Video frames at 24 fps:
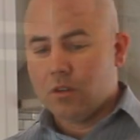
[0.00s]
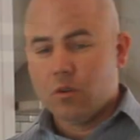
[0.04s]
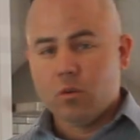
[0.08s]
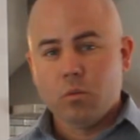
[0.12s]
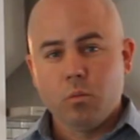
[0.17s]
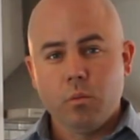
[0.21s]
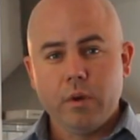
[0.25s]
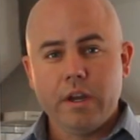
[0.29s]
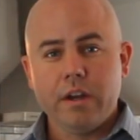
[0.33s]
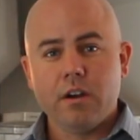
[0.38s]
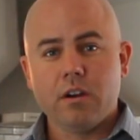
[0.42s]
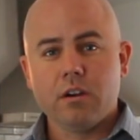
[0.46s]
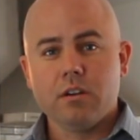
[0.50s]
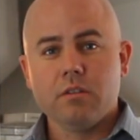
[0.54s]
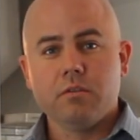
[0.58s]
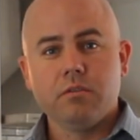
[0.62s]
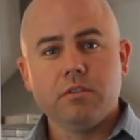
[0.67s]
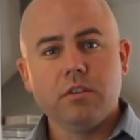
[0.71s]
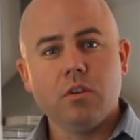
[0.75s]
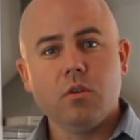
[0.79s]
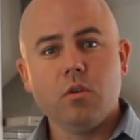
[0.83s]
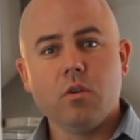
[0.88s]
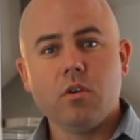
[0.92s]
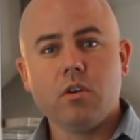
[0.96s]
weird
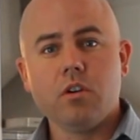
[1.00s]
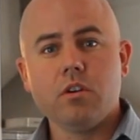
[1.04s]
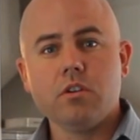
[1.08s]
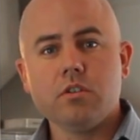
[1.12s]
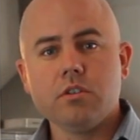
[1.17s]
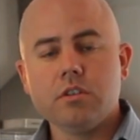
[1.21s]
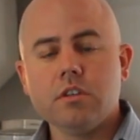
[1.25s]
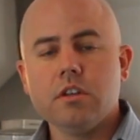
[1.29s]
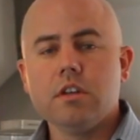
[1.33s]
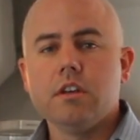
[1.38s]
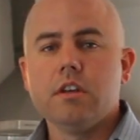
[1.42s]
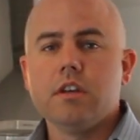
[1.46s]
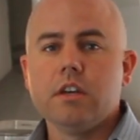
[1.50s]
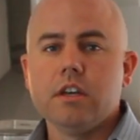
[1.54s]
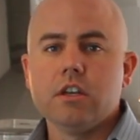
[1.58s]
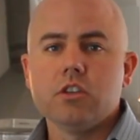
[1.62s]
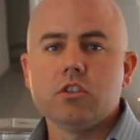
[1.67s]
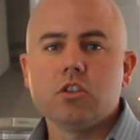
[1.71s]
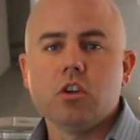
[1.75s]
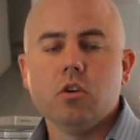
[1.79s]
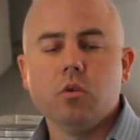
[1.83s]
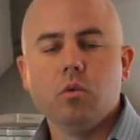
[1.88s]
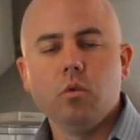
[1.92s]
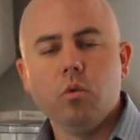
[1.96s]
floors.
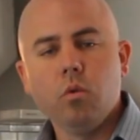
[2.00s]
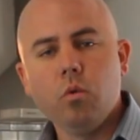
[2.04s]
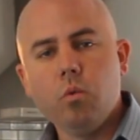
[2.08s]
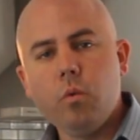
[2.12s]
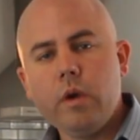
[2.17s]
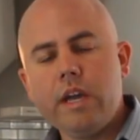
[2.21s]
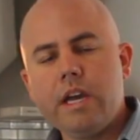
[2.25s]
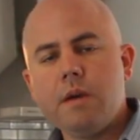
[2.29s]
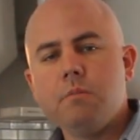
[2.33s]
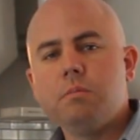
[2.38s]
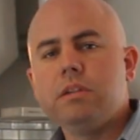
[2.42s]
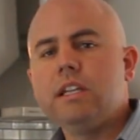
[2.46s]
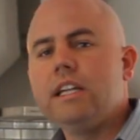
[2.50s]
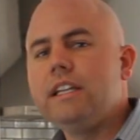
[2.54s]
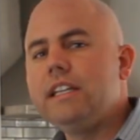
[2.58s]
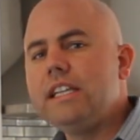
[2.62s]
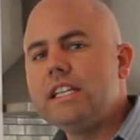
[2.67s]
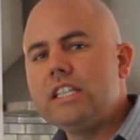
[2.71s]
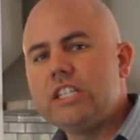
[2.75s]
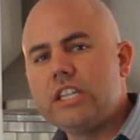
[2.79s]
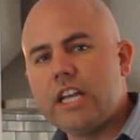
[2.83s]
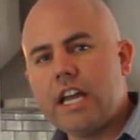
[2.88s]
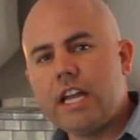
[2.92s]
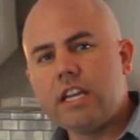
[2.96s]
So we completely
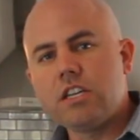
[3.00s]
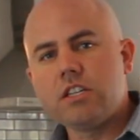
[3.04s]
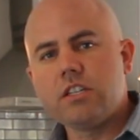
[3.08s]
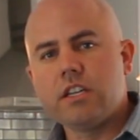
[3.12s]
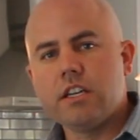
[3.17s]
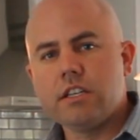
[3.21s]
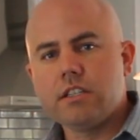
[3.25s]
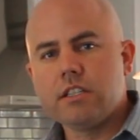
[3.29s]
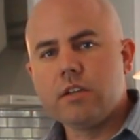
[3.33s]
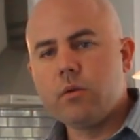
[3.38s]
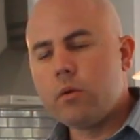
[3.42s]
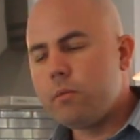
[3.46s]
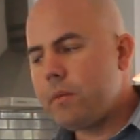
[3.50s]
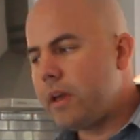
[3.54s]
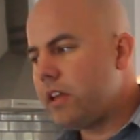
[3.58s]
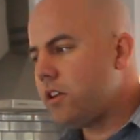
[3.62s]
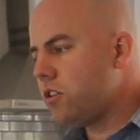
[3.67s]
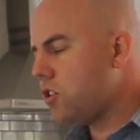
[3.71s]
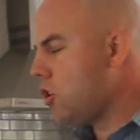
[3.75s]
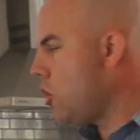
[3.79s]
changed this and we made an